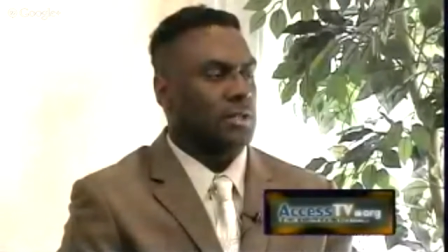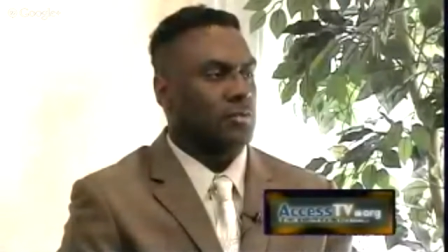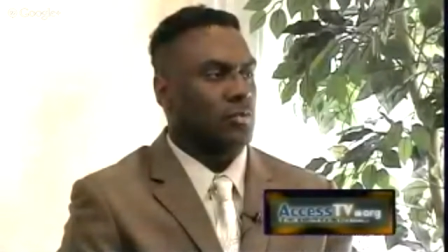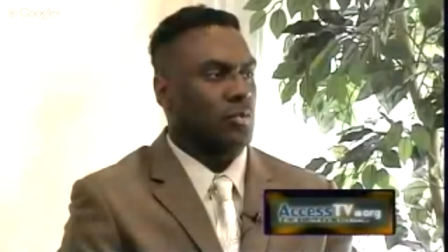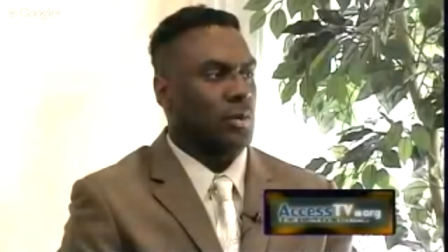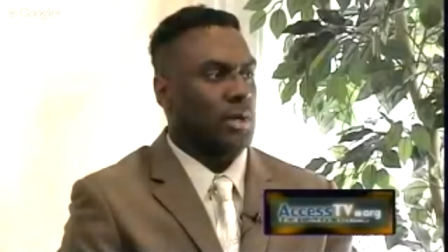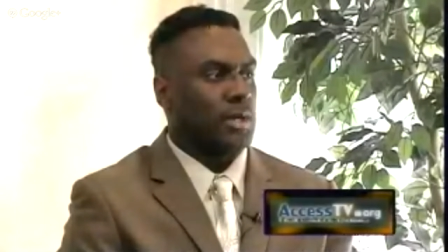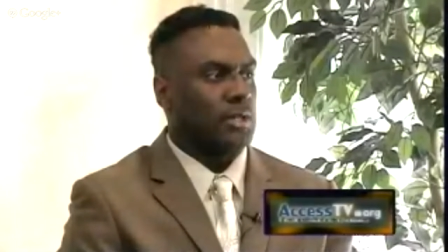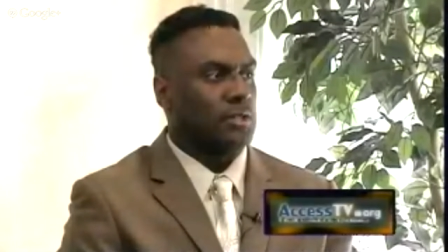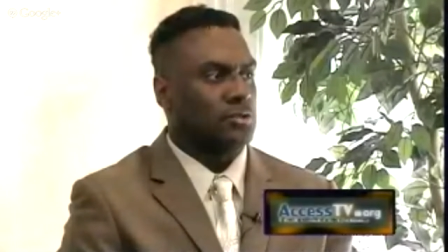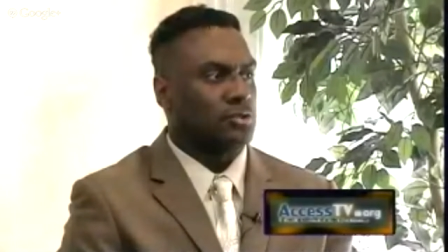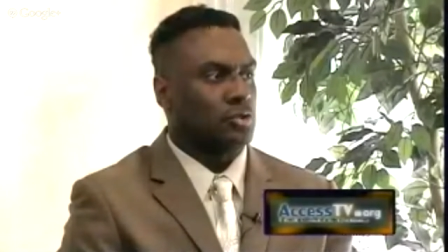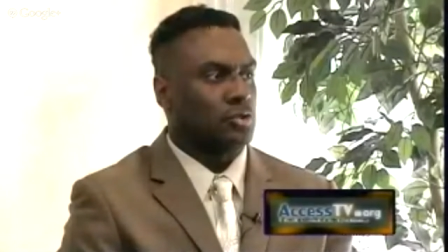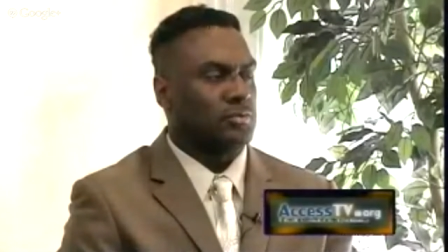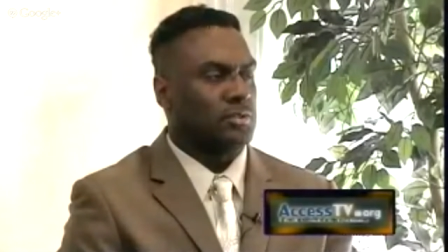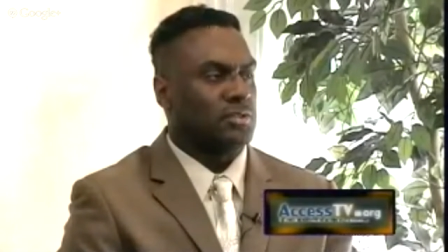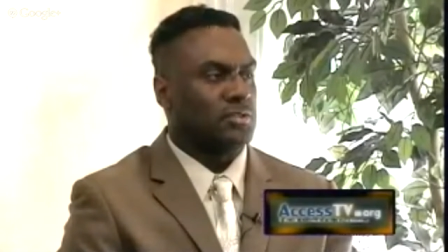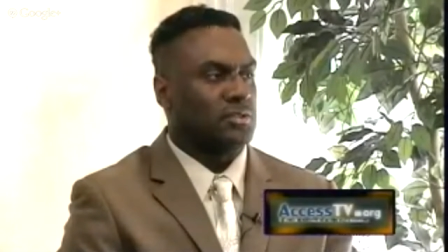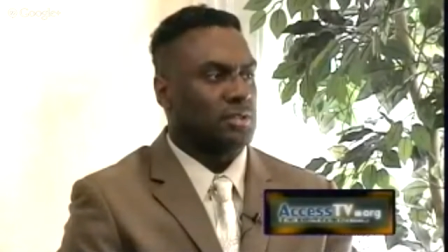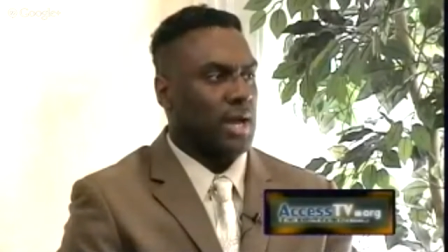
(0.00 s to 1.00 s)
and ways to
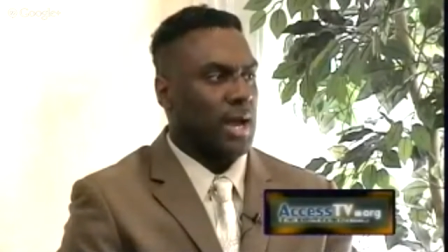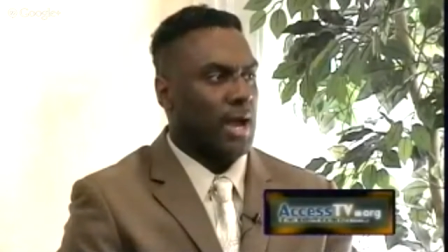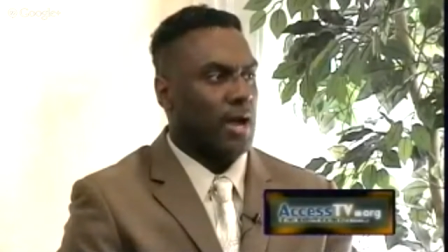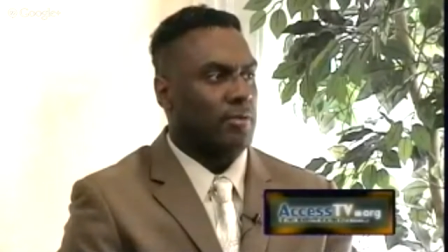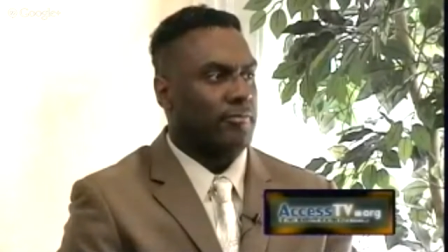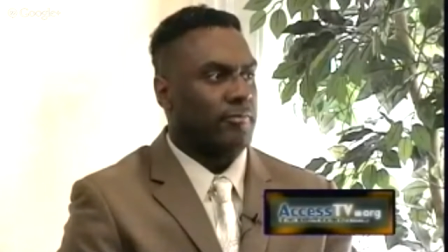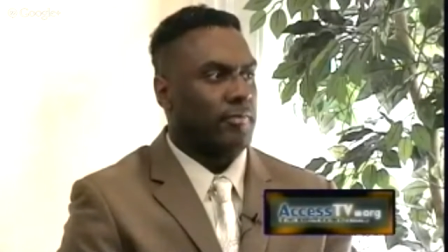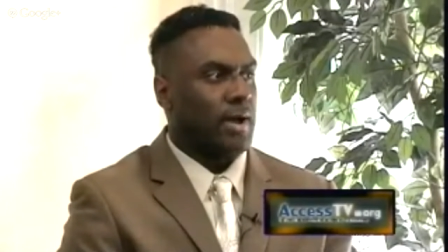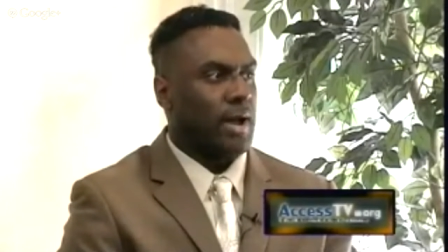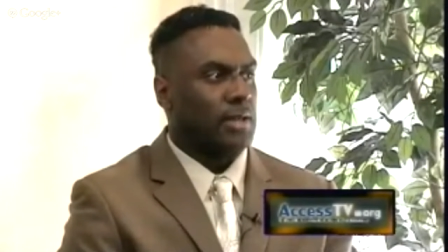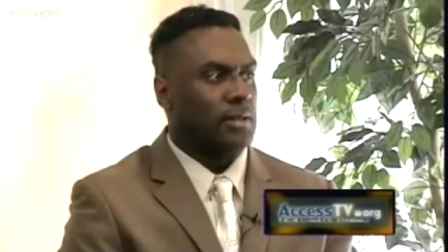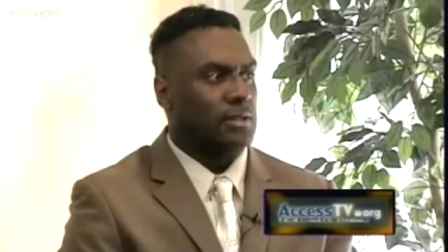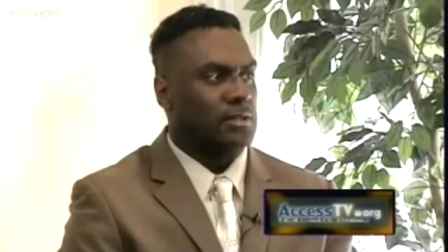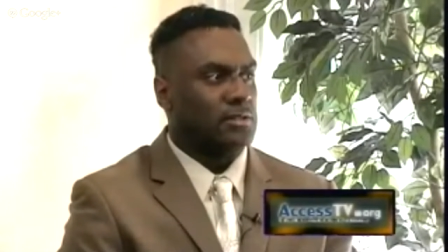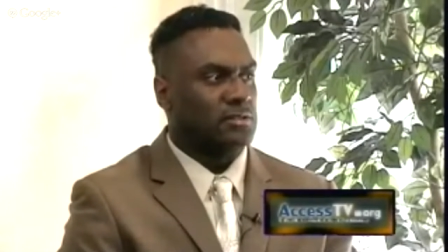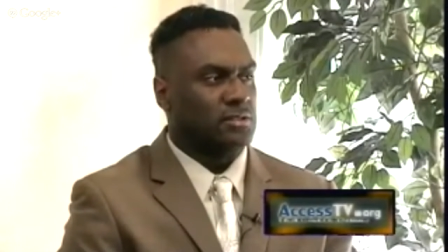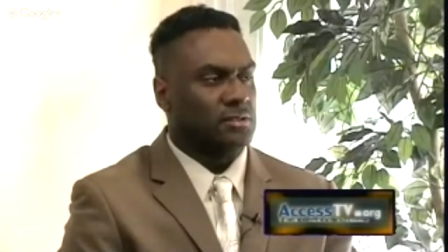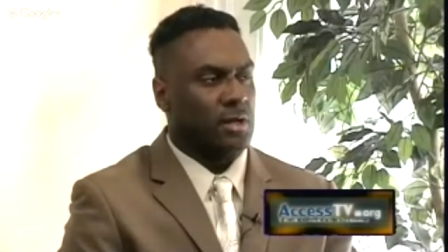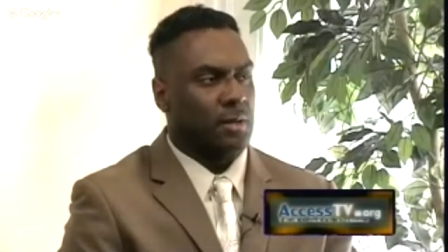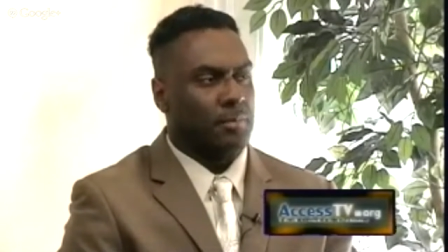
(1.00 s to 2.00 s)
resolve
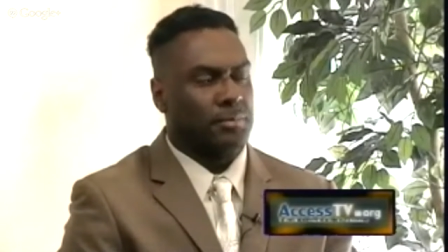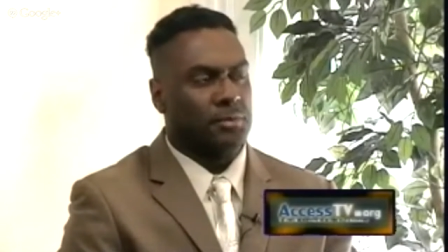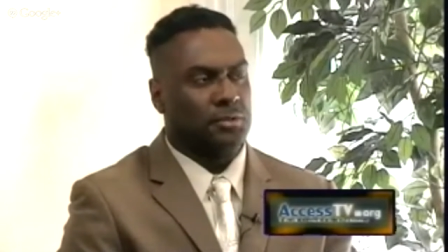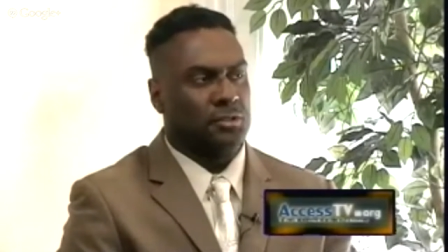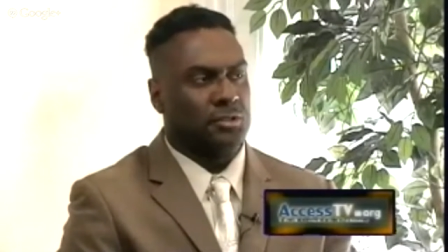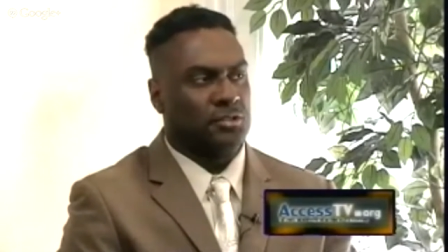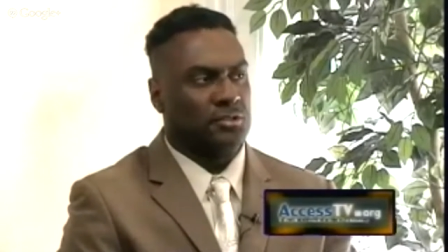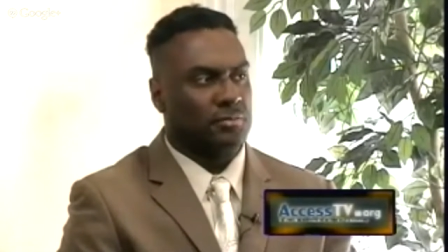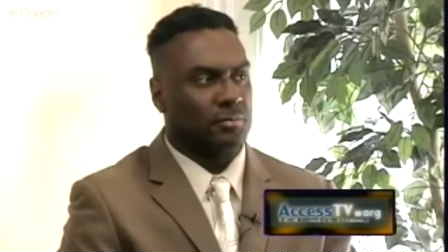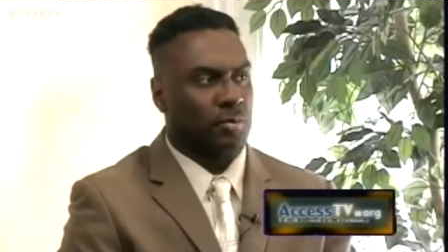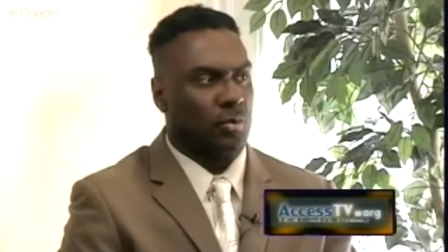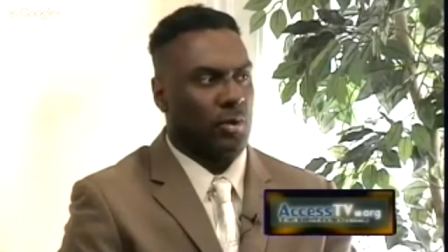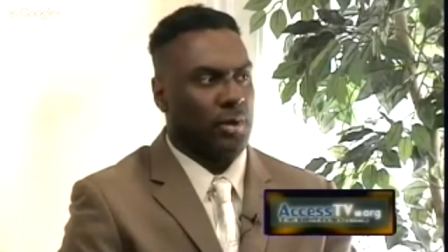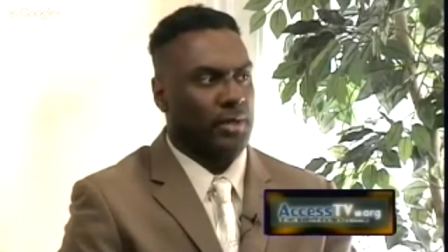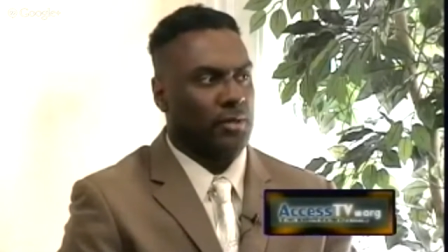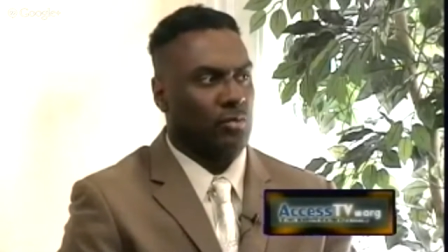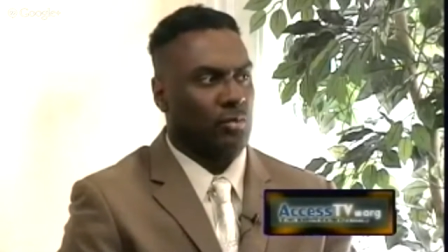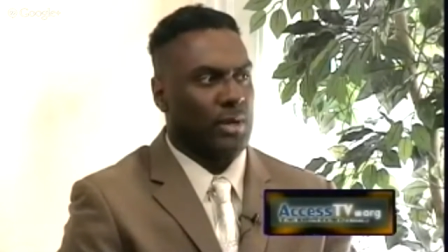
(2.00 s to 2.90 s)
violence, and up until this point,